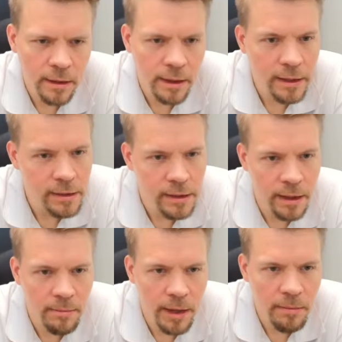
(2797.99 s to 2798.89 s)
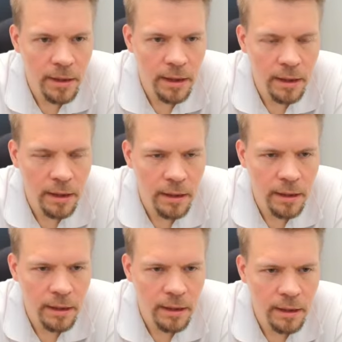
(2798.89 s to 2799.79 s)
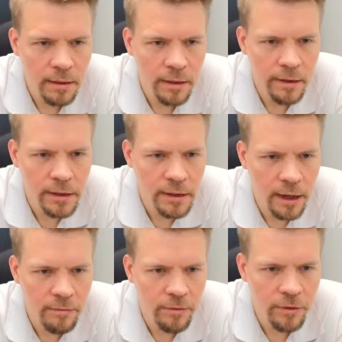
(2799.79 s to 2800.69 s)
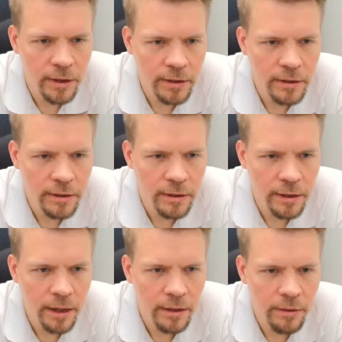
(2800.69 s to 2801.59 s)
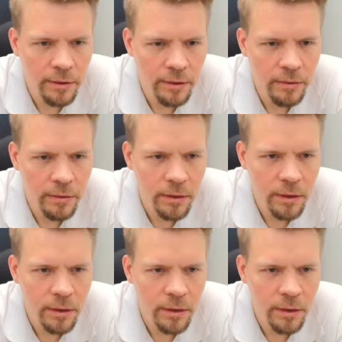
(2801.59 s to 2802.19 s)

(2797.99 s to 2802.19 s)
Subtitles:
Let's see, maybe there is time for it. I don't know.